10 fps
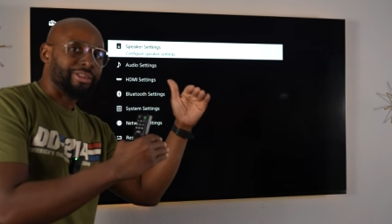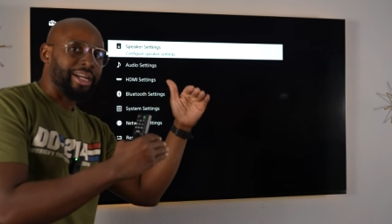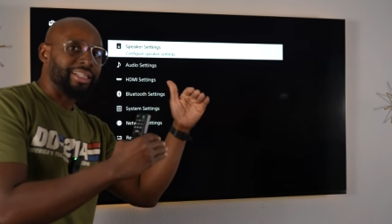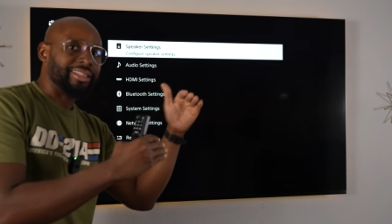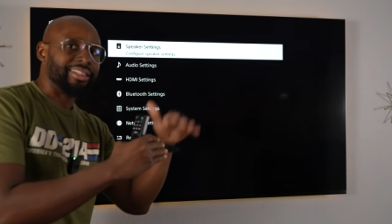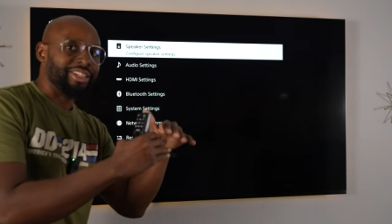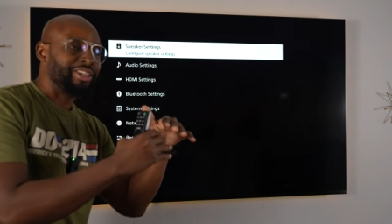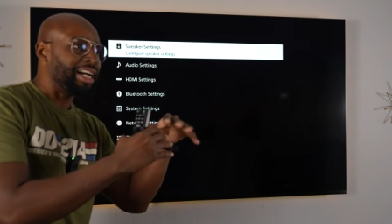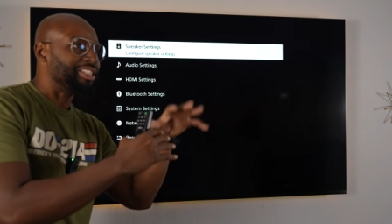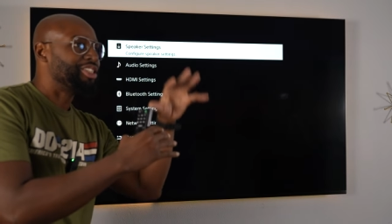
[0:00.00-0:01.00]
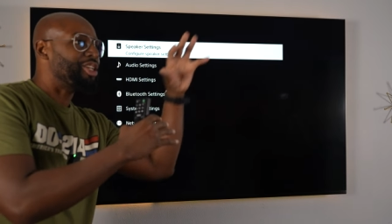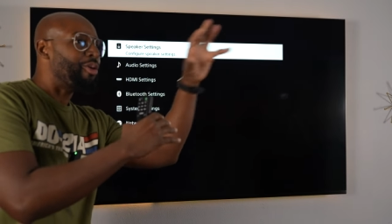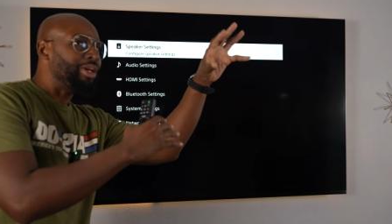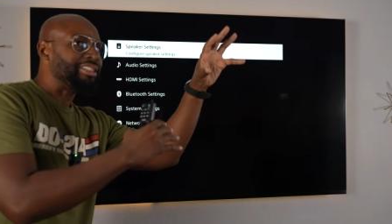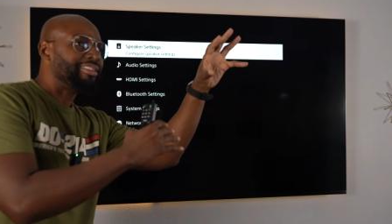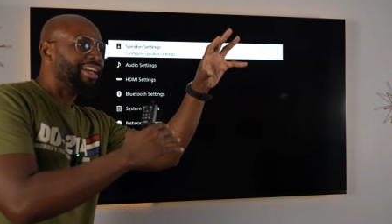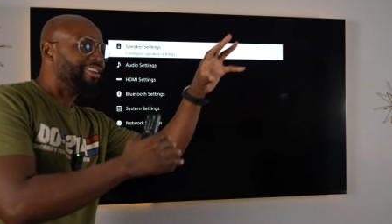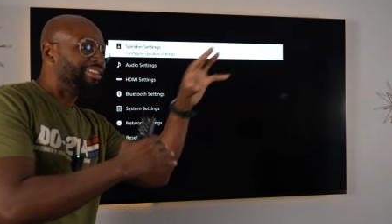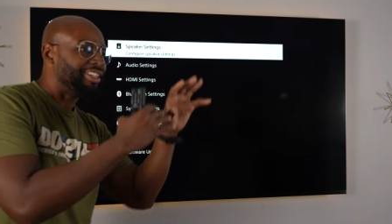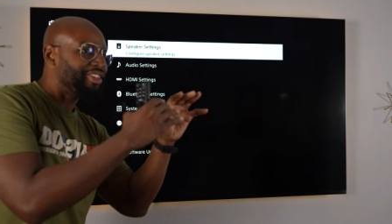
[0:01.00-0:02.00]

right? And then you got Sony's layer and then